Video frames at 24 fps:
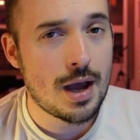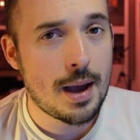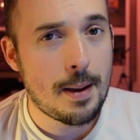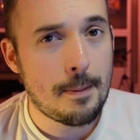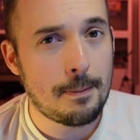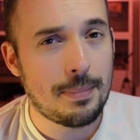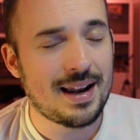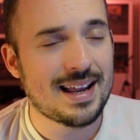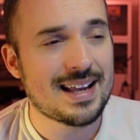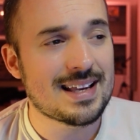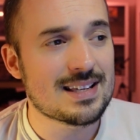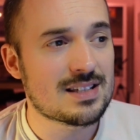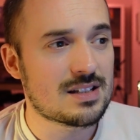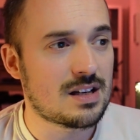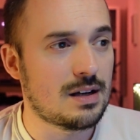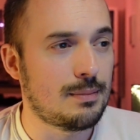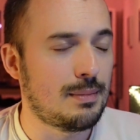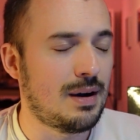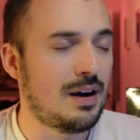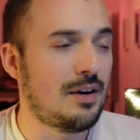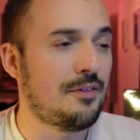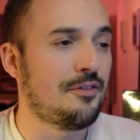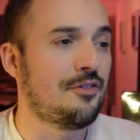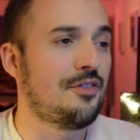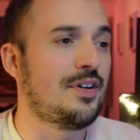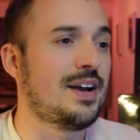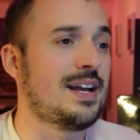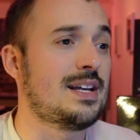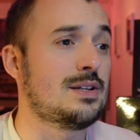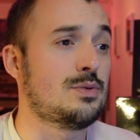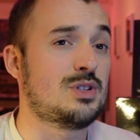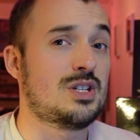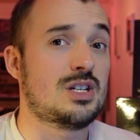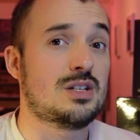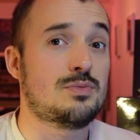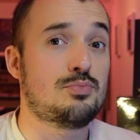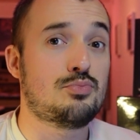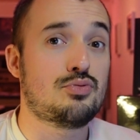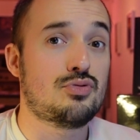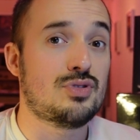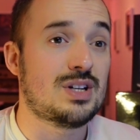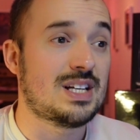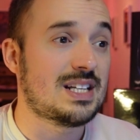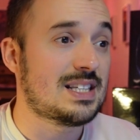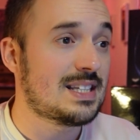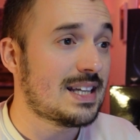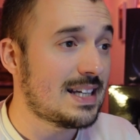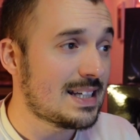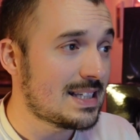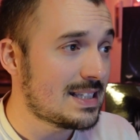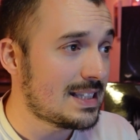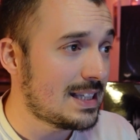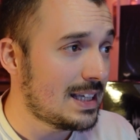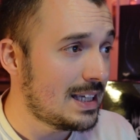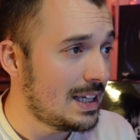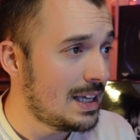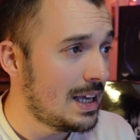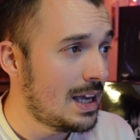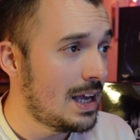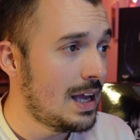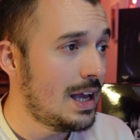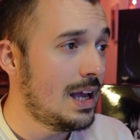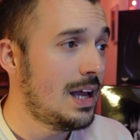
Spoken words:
player's command phase, which is pretty tasty.